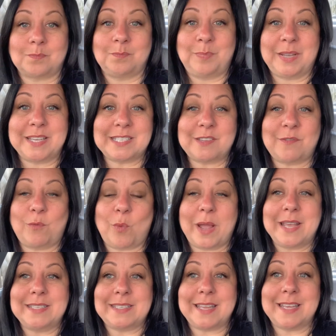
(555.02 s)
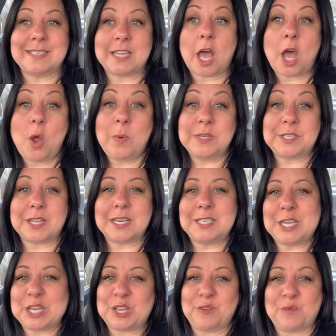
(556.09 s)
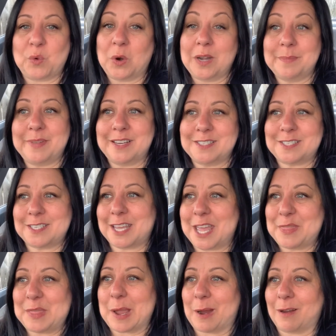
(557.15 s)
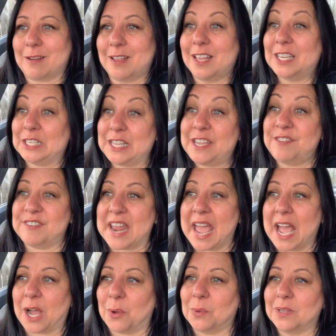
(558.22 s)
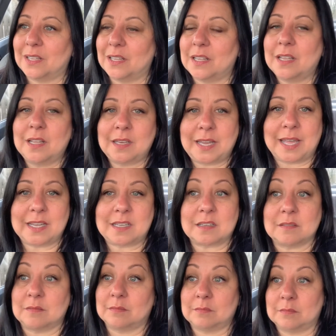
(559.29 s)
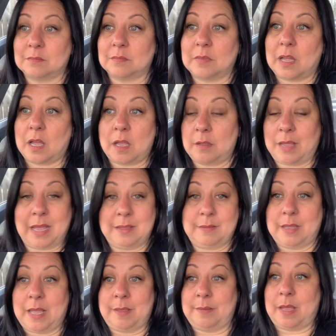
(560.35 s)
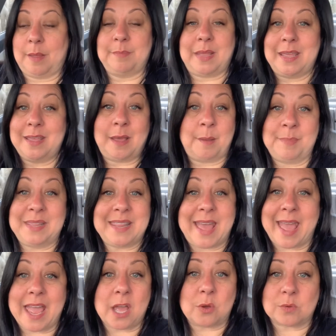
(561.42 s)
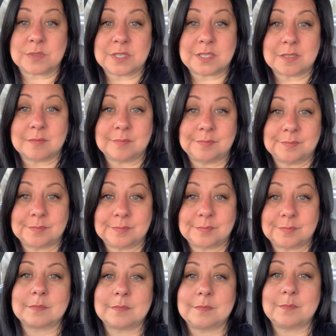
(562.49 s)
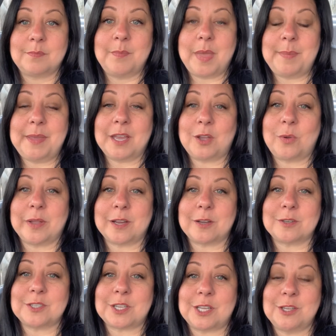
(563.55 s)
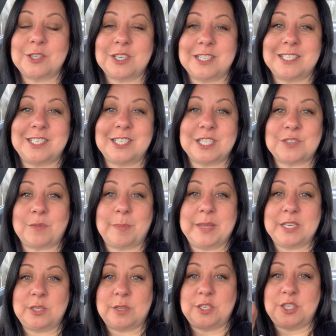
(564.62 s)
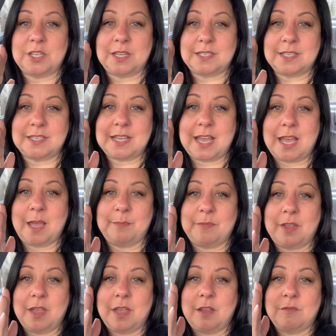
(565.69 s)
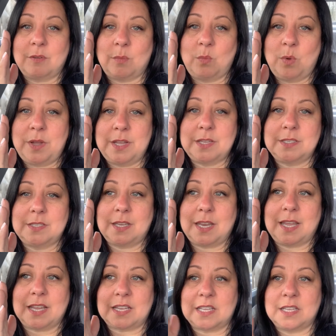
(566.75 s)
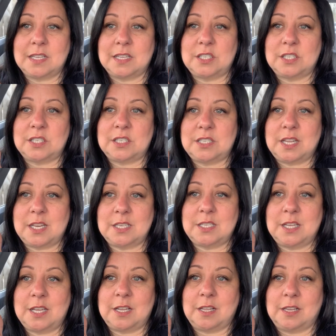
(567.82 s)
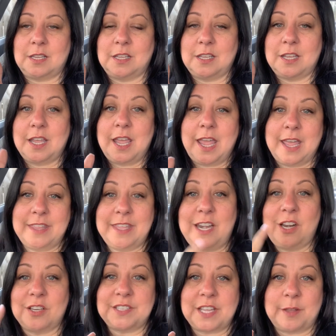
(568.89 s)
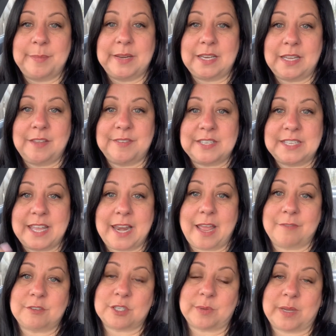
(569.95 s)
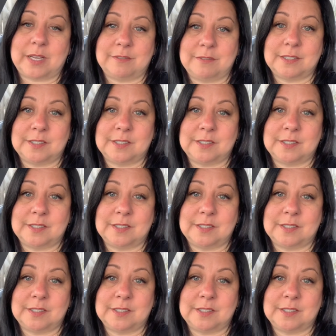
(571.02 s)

Because if Waze says, oh, it's going to take you 40 minutes to get there, leave now. Like, I'm in the house. Maybe a quicker solution is just for me to adjust the time from 1 to like 10 till. And then it'll tell me to leave at 10 after 12.